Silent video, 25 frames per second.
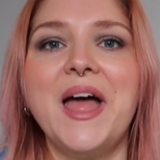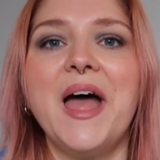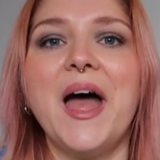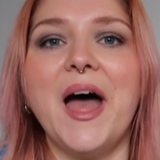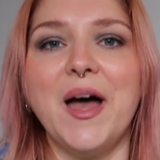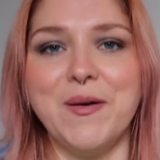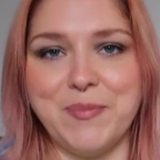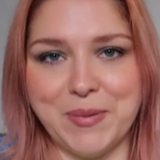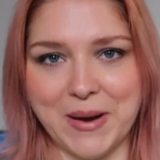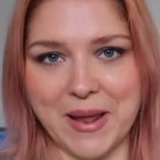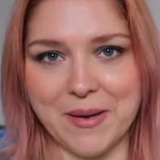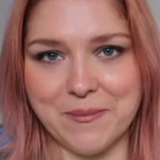
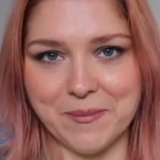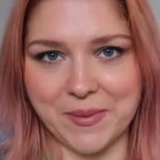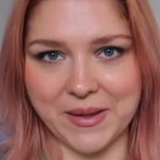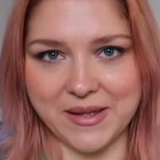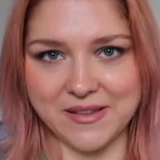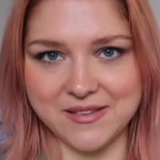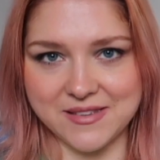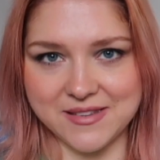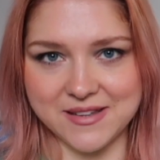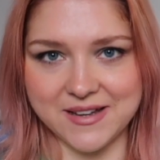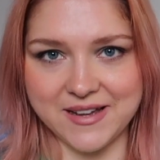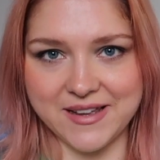a
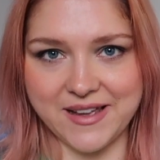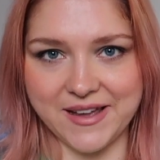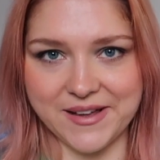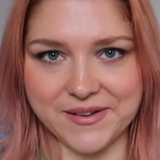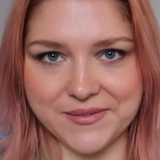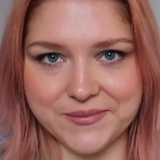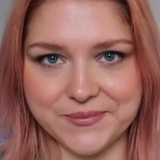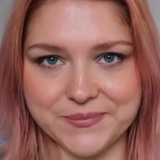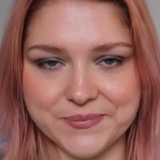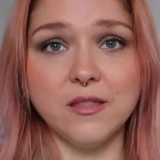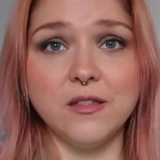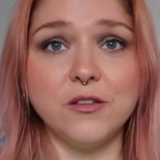plant-based
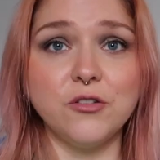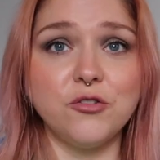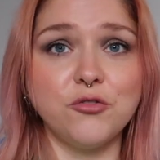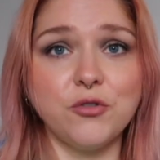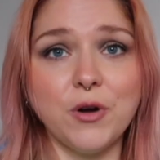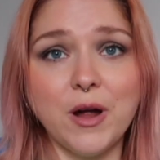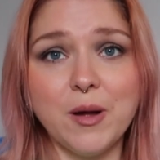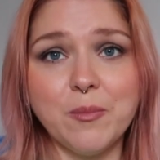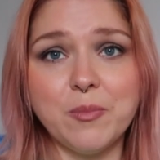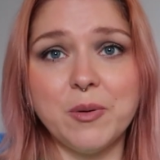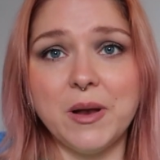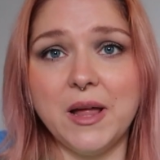diet. The
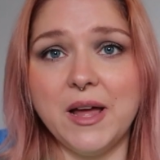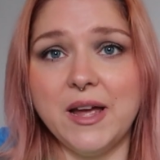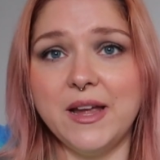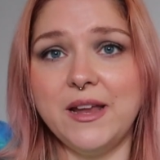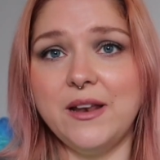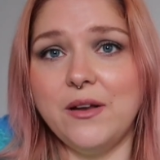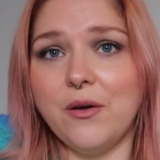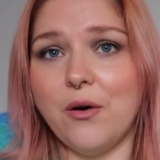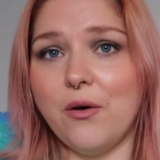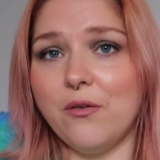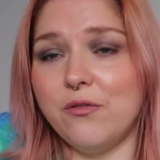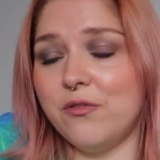
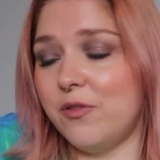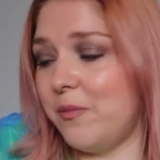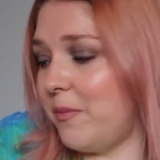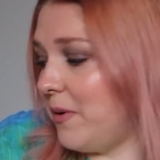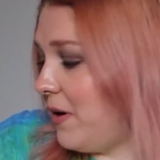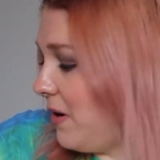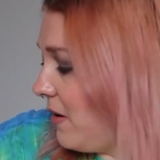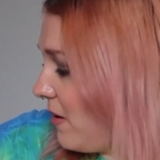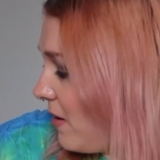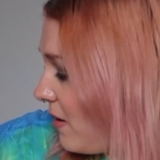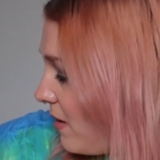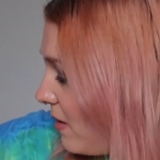strapline of the
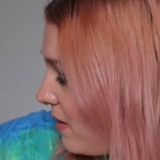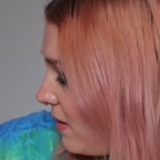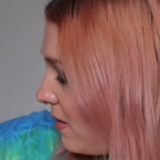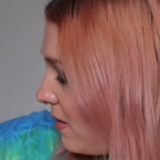book